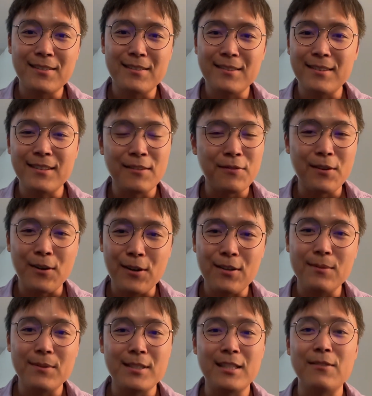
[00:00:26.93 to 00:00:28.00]
The different color
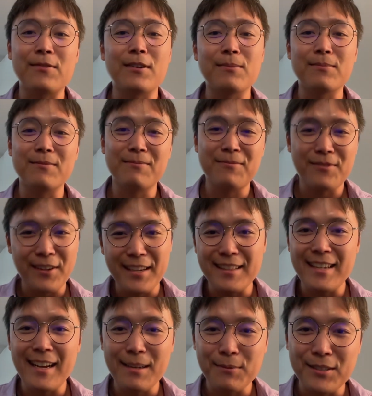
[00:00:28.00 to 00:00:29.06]
means different friend
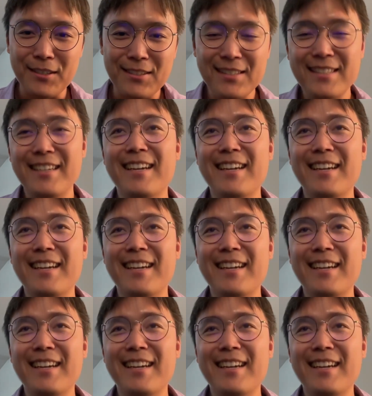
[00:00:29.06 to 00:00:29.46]
helped us.